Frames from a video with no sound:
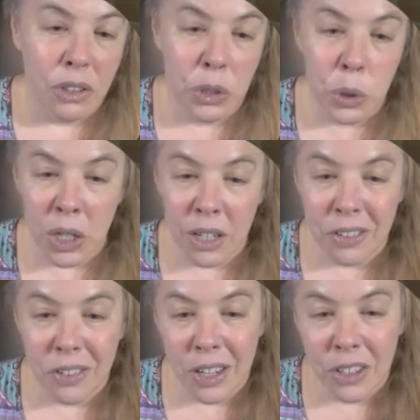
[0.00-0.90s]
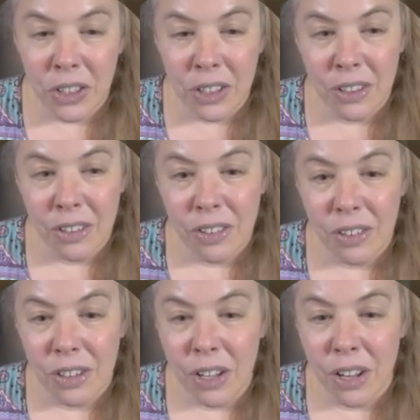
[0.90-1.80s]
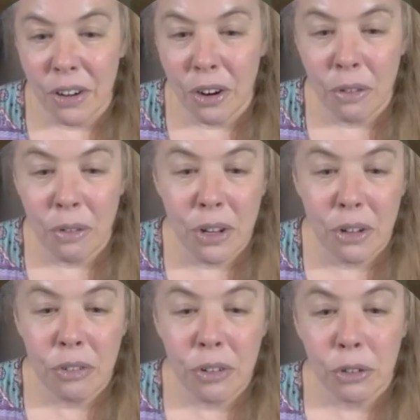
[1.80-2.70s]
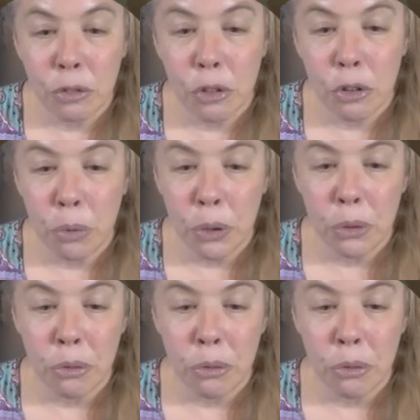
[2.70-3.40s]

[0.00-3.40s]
drawn sections that are already filled with brood